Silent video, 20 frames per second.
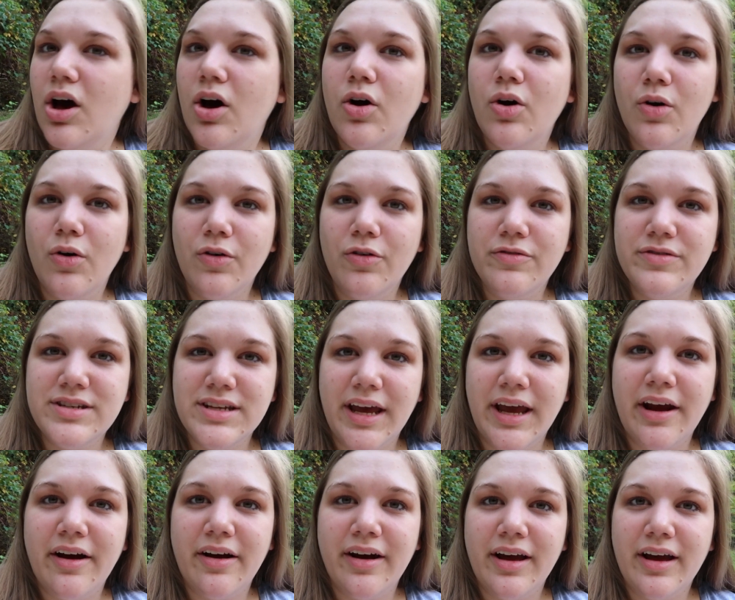
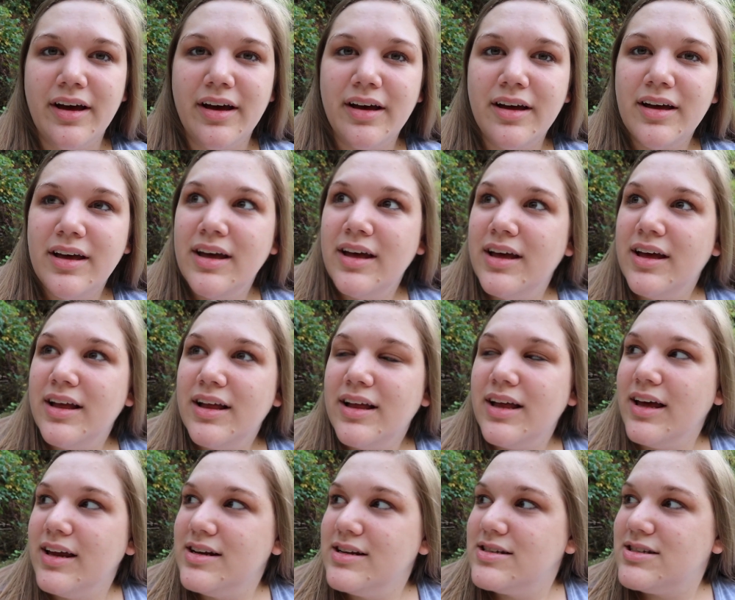coved area.
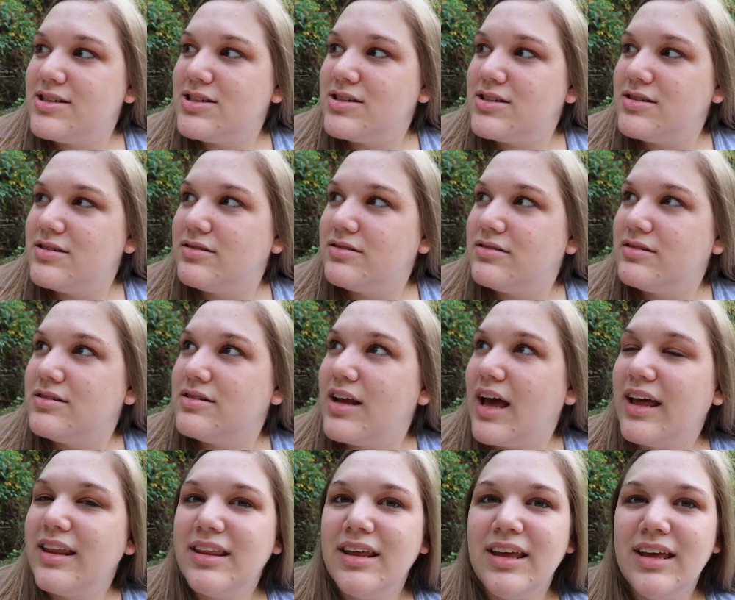And it's,
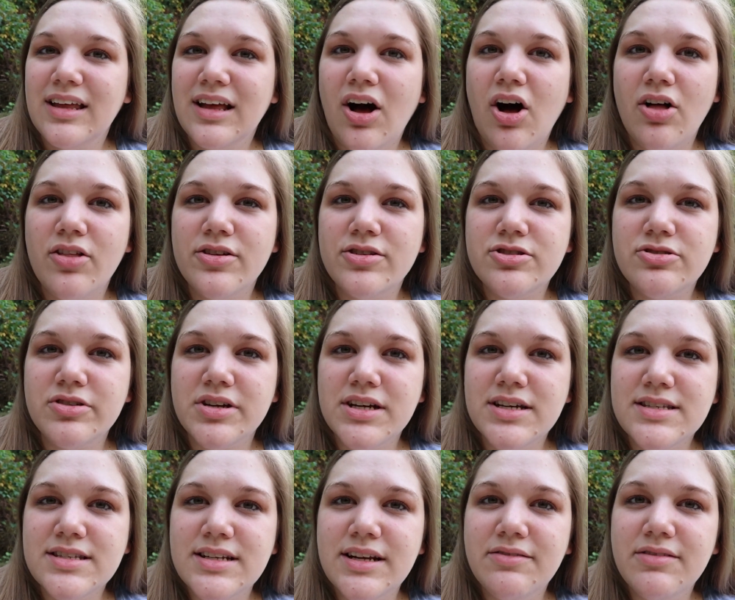I think all the
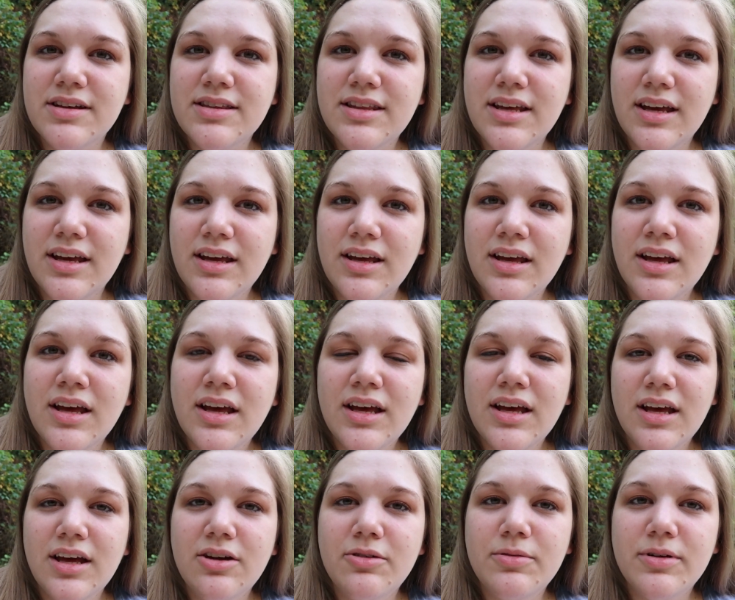trees and everything,
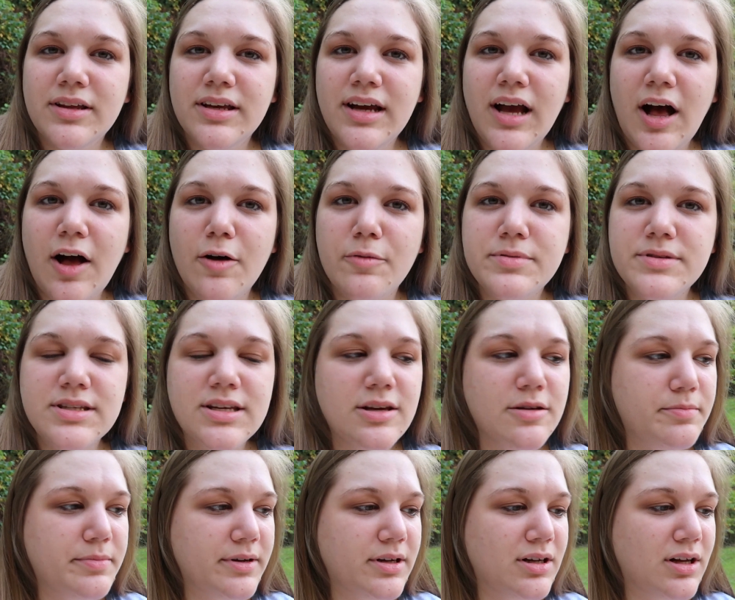it really helps
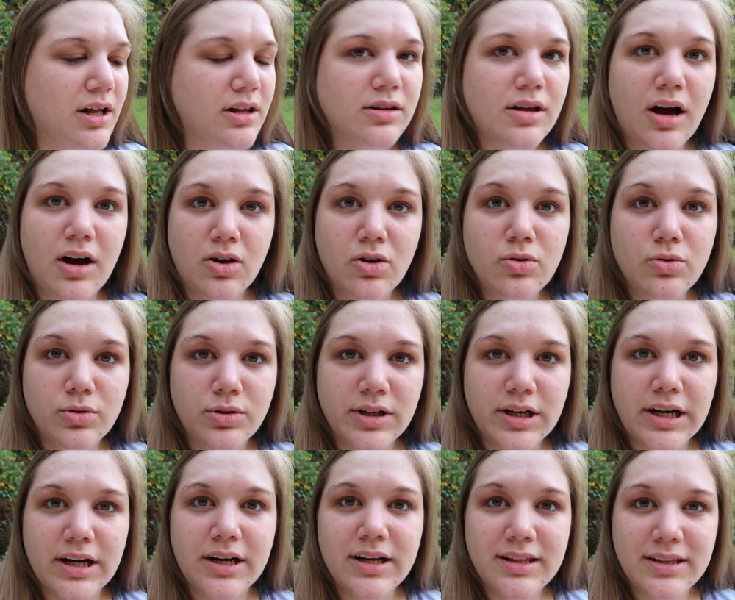keep it a lot
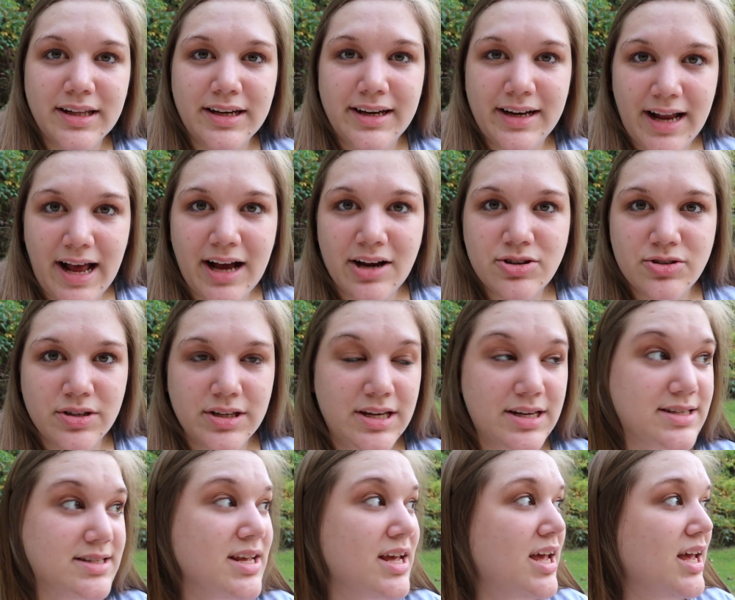cooler than it
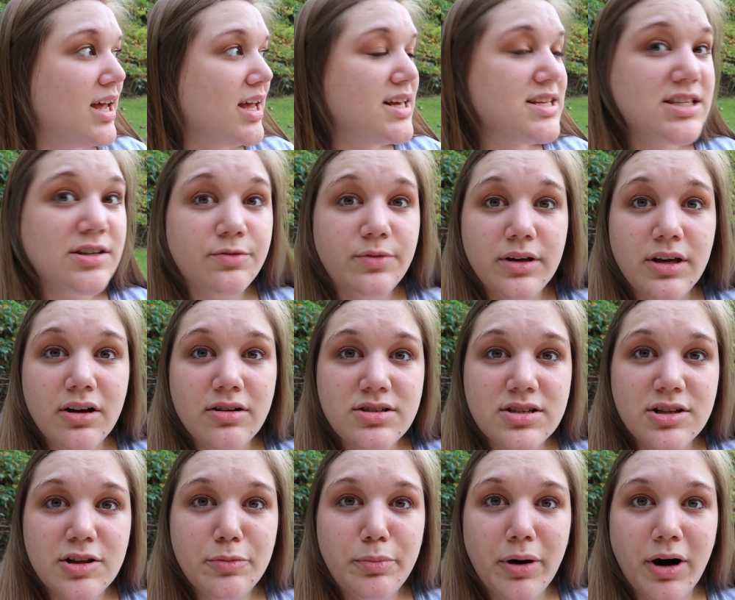actually is. Because if we
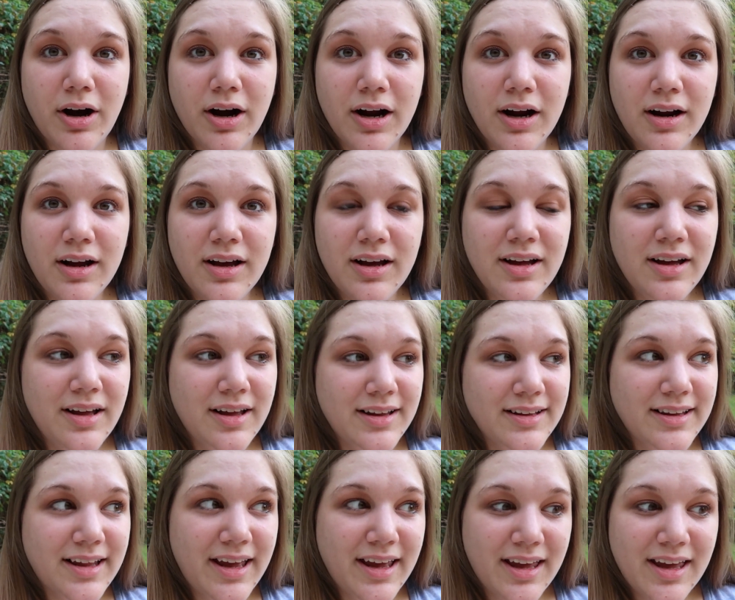go to the park,
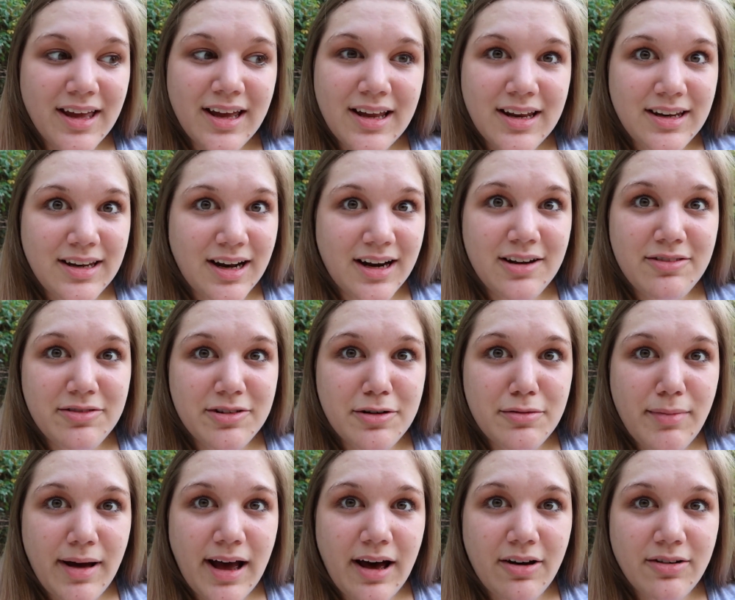like not
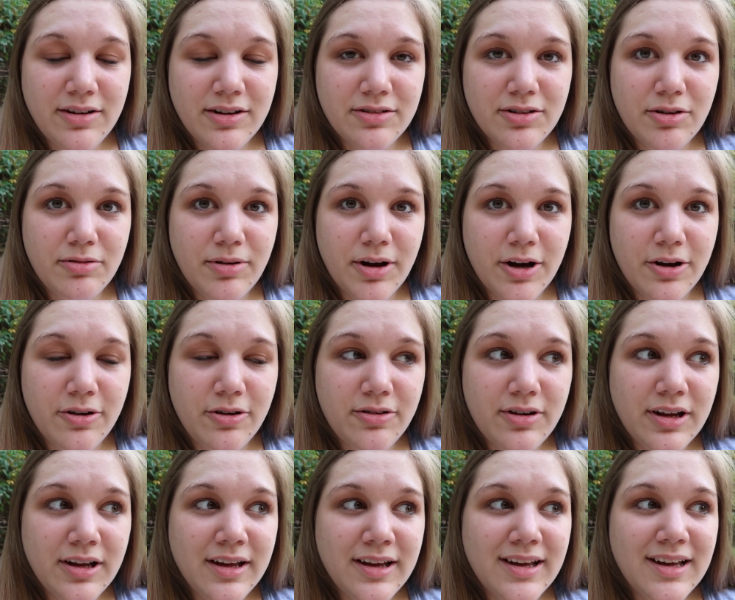even a mile down the
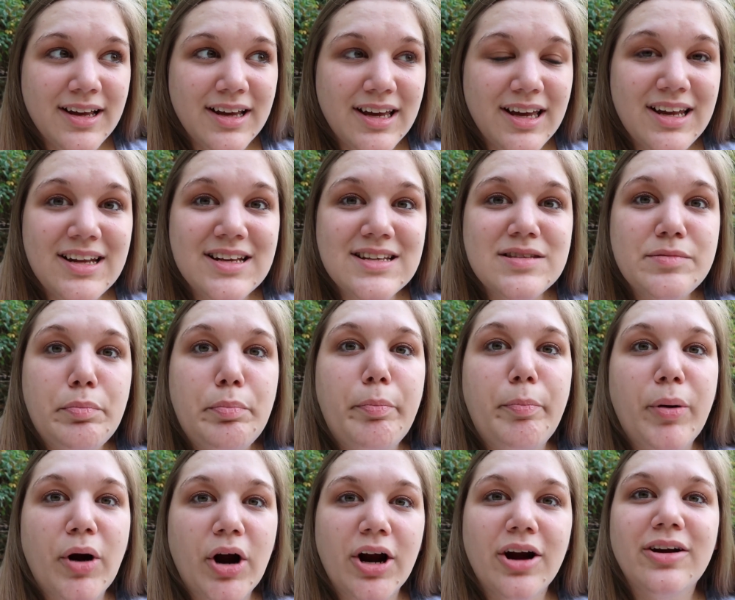road, it is
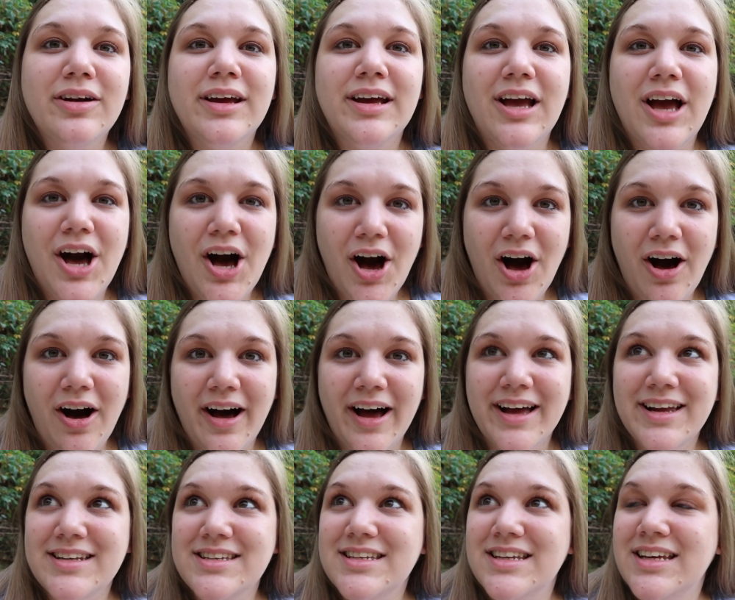burning
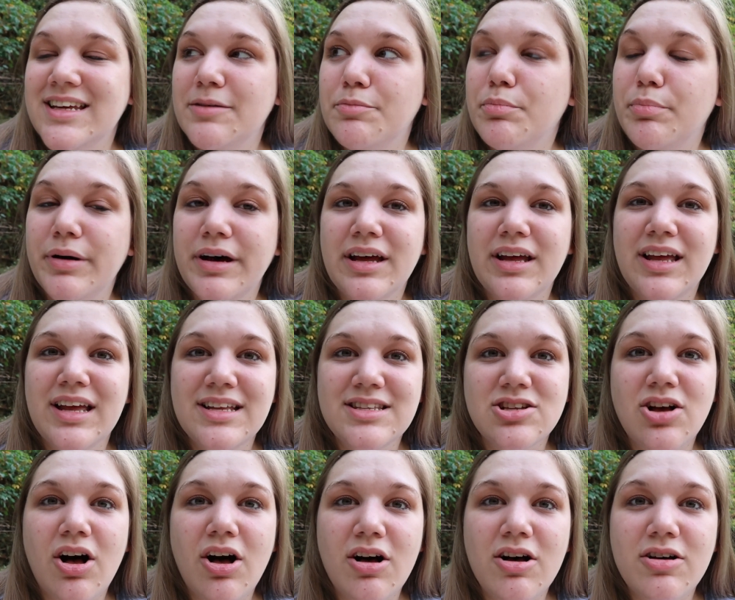hot. But
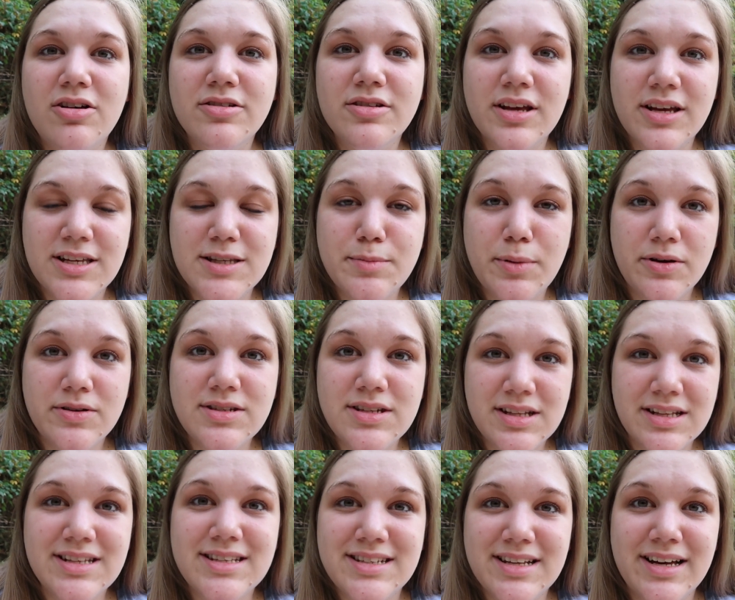it's all
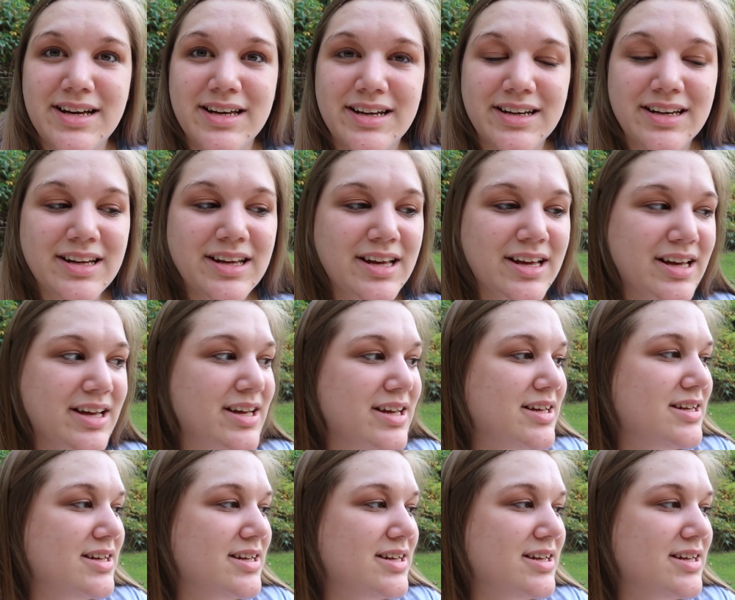exposed to the sun.